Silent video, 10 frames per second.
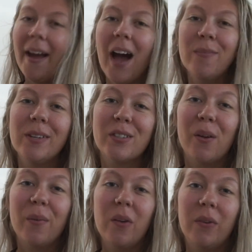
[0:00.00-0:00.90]
I miss
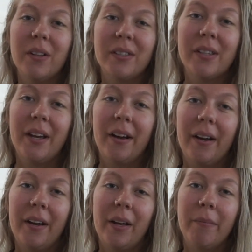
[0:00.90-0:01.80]
all my friends there,
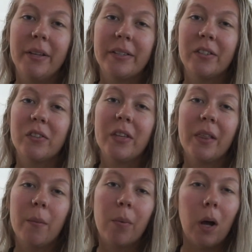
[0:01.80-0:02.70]
and I miss just
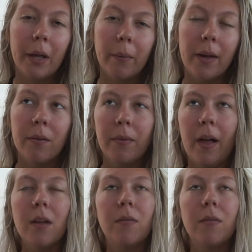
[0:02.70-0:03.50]
like the Bali way of life.